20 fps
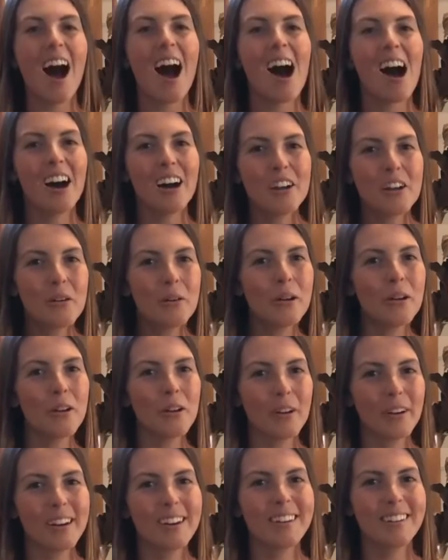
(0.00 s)
Are you a
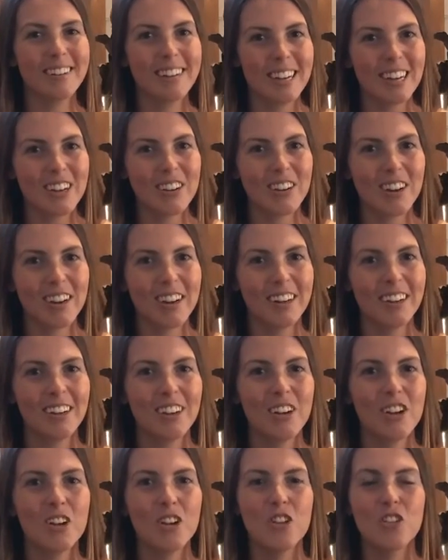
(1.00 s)
yoga teacher?
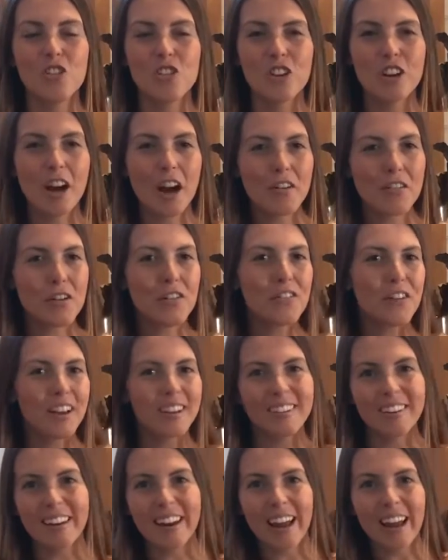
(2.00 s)
Do you have a
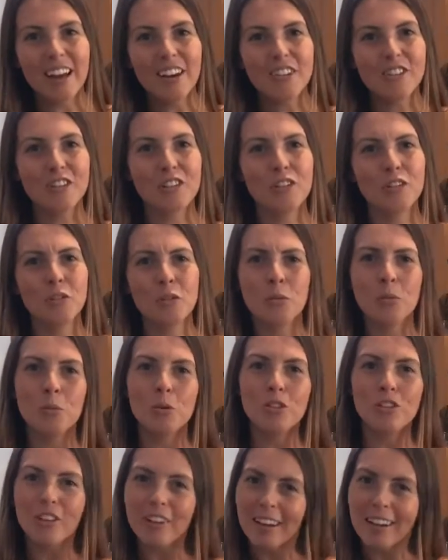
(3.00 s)
fascination, or
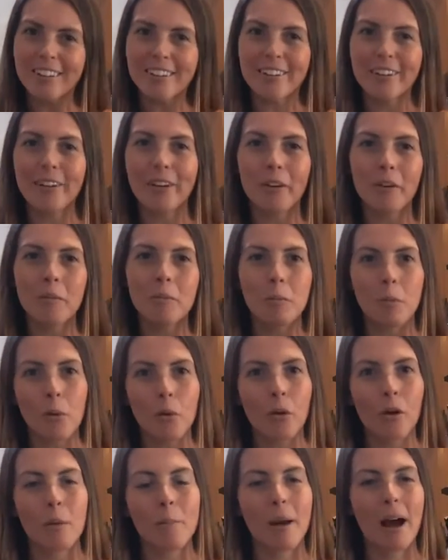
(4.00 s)
would you like to learn
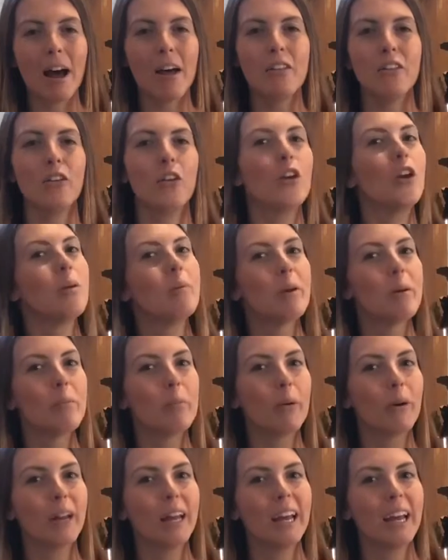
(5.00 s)
more about the human
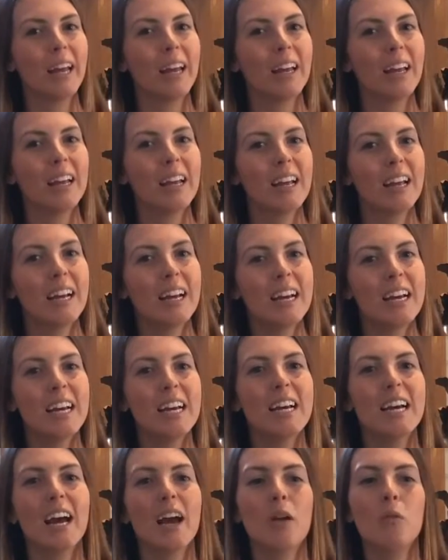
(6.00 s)
body?
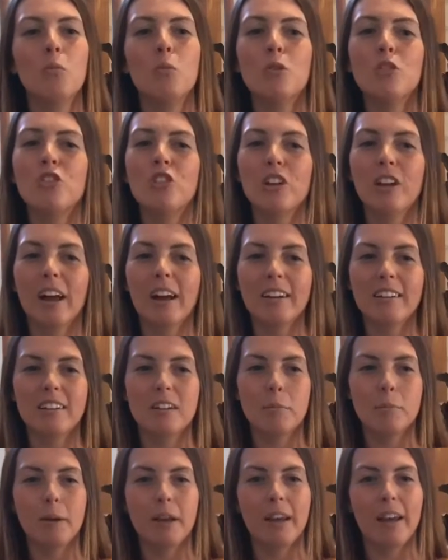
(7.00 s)
And would you like
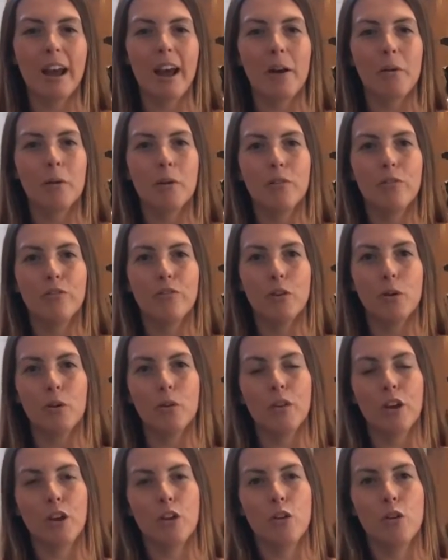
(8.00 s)
to be able to feel
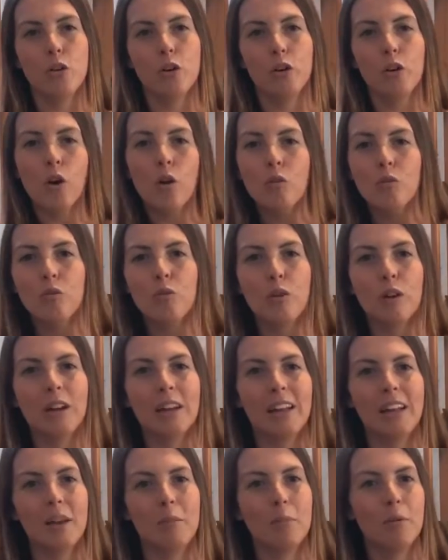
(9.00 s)
that you are
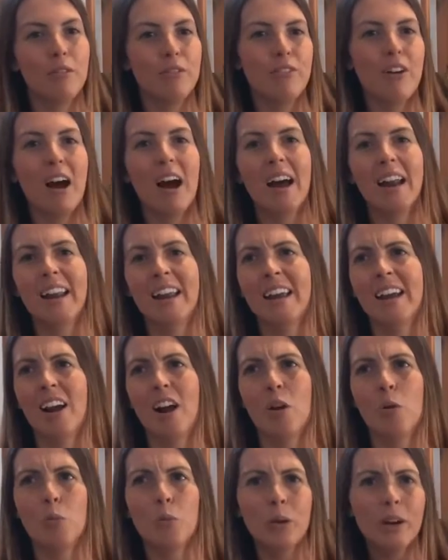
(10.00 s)
confidently providing
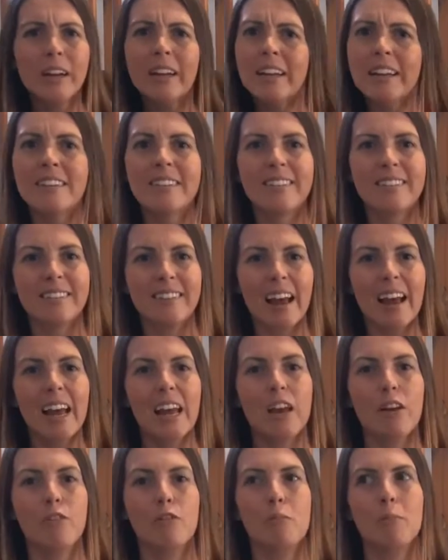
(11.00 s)
a really
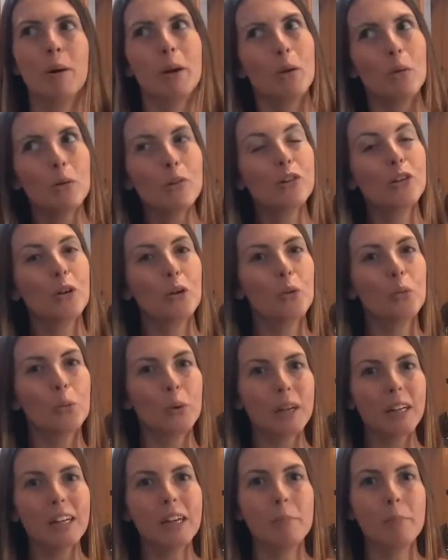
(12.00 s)
safe but also a
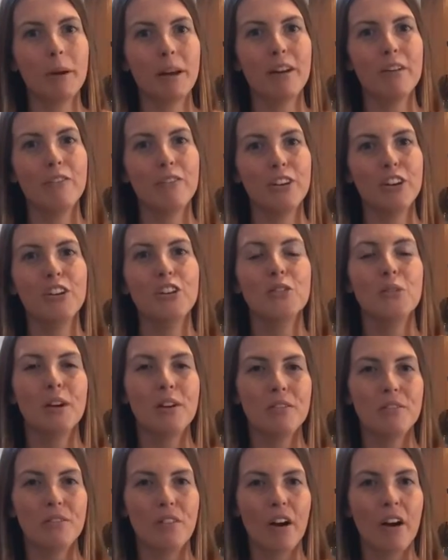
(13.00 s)
really beneficial
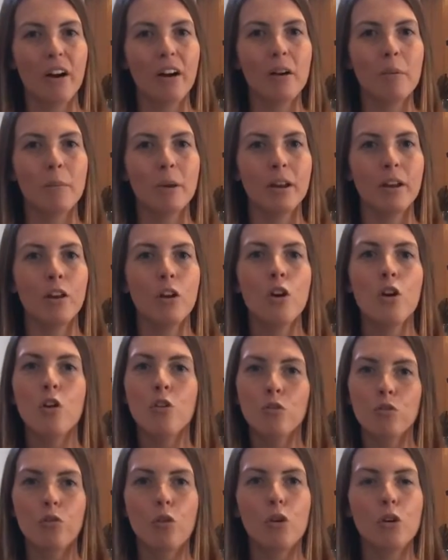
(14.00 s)
environment
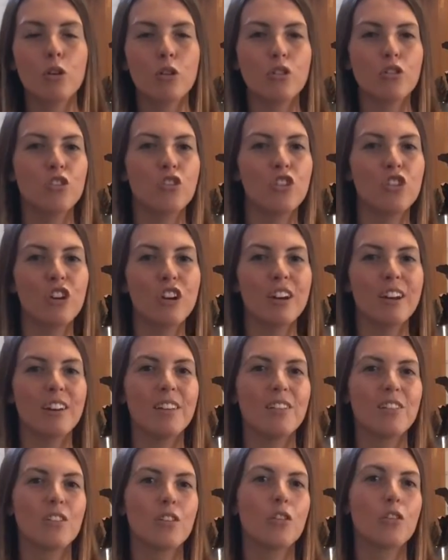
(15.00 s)
for your
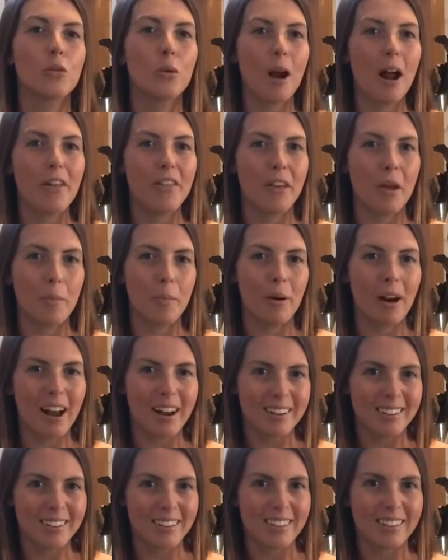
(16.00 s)
students throughout their
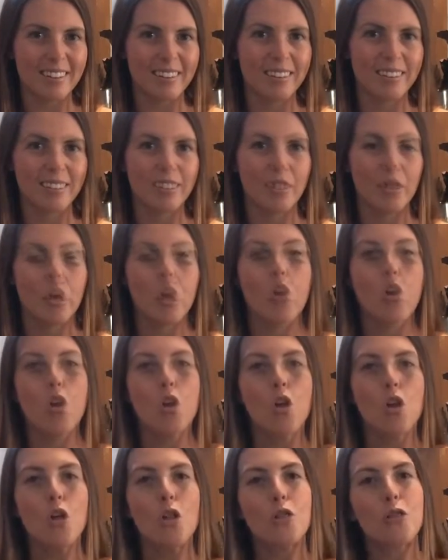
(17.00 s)
practice?
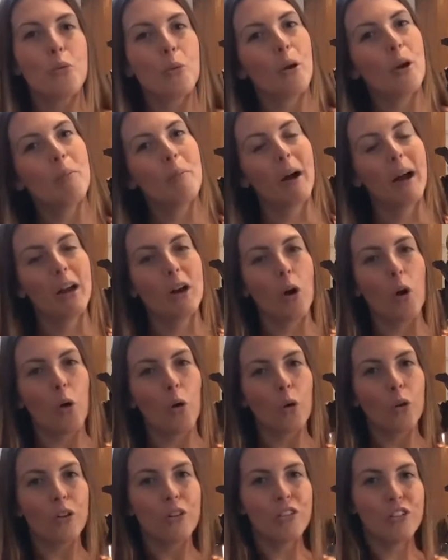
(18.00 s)
Through my
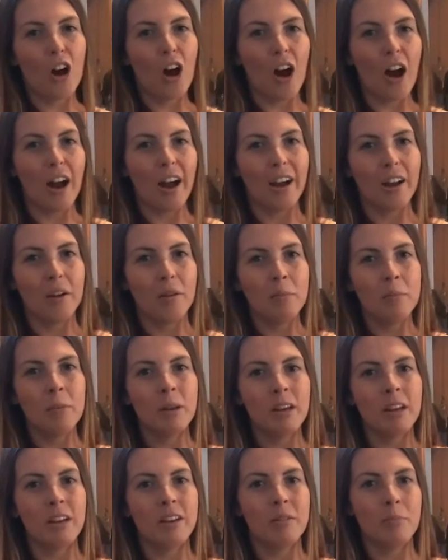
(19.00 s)
own time
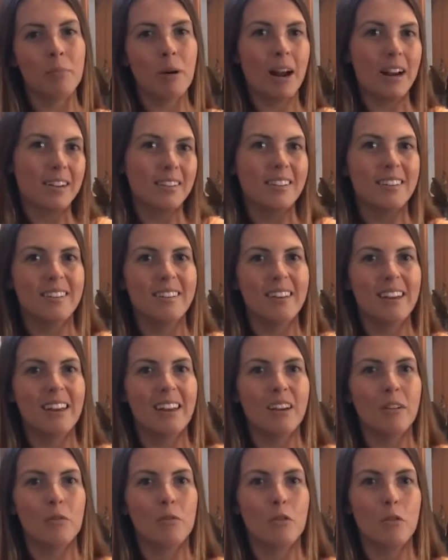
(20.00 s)
in
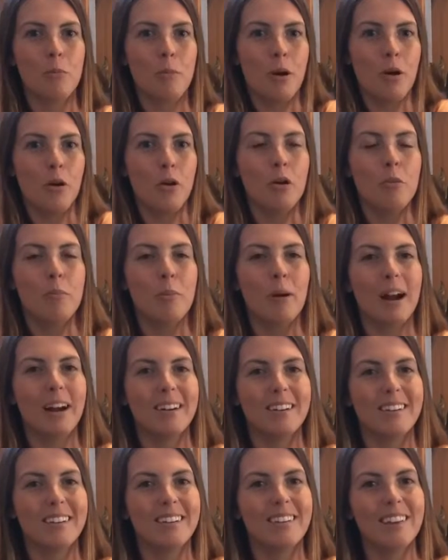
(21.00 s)
practicing, through my own
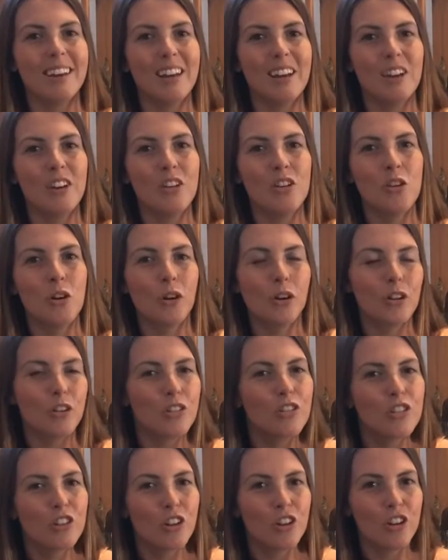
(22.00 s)
practice in yoga
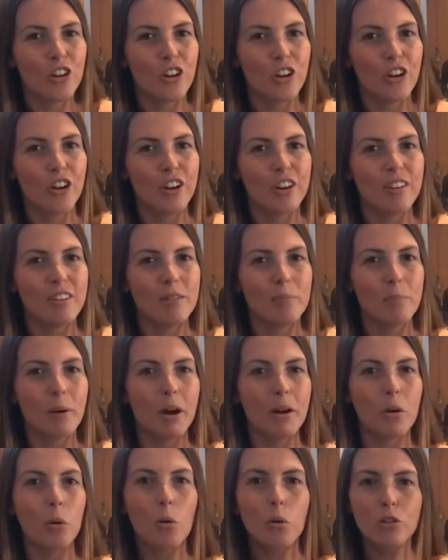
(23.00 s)
studios,
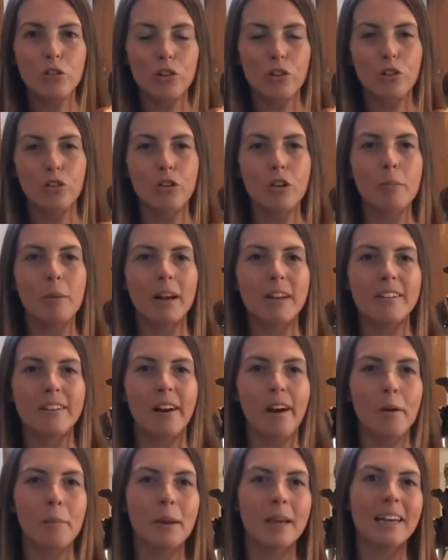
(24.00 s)
but also through my
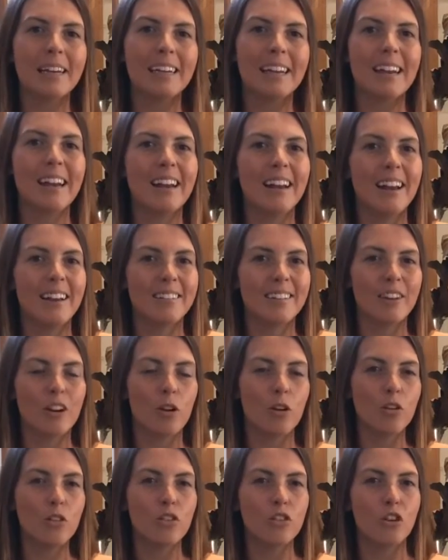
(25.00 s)
time in clinic as an
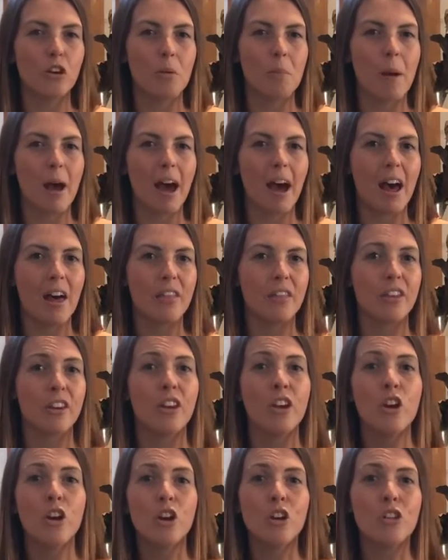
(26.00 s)
osteopath and
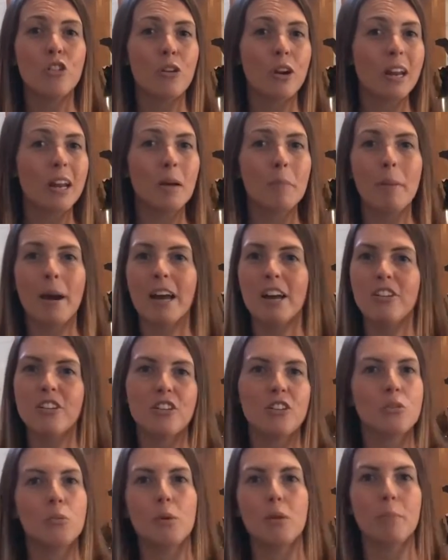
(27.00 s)
treating
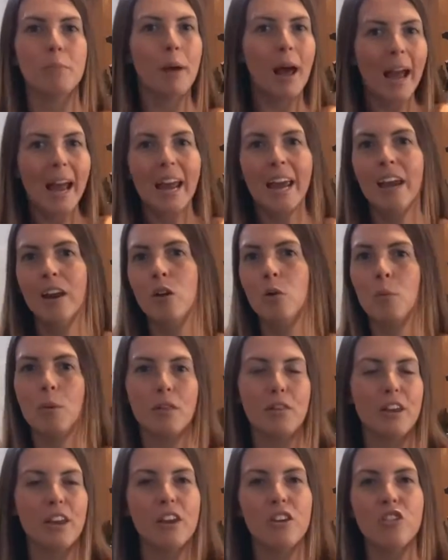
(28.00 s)
patients with pain or
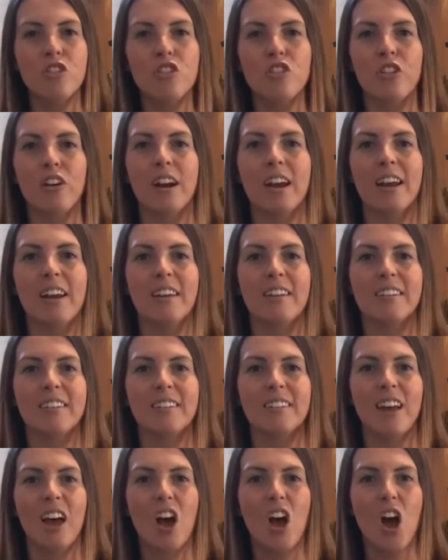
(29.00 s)
with
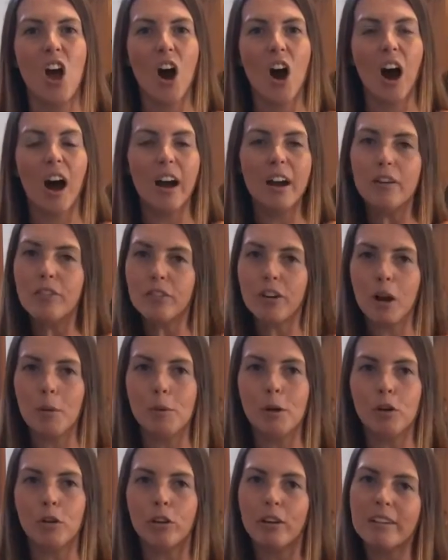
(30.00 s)
injuries, I have come
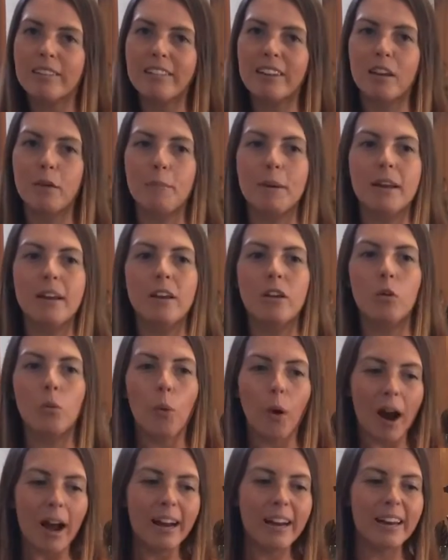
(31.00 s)
across it to be
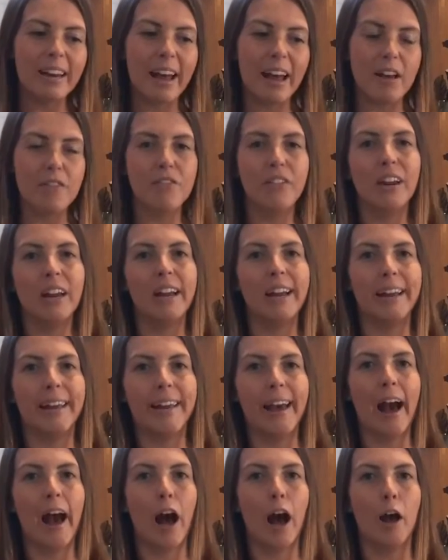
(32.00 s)
quite an evident
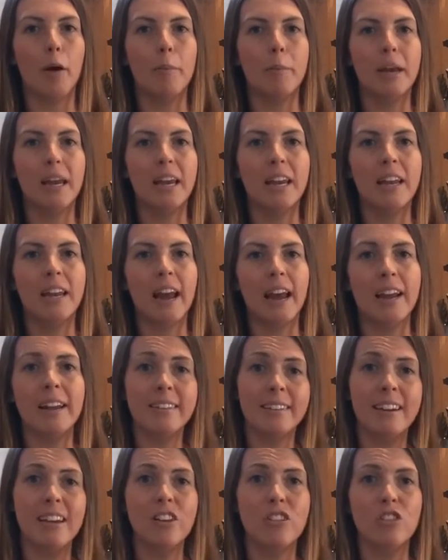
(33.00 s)
gap in a
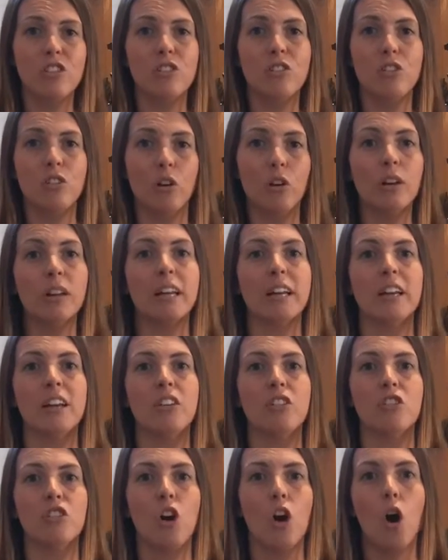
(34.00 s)
teacher's
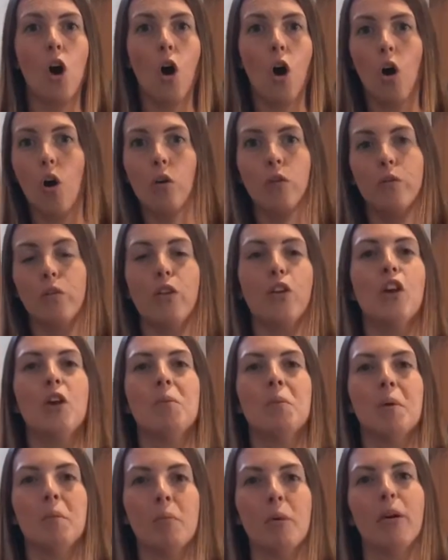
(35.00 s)
knowledge of the
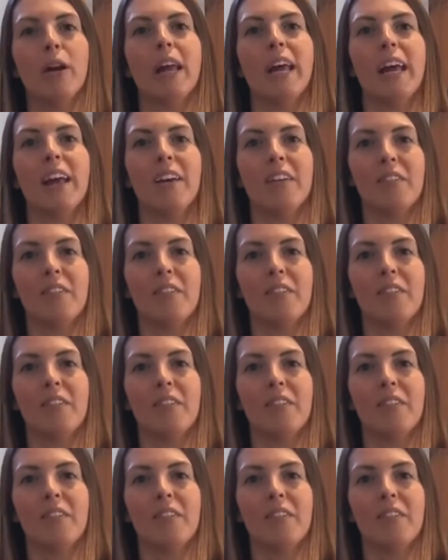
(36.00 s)
human body.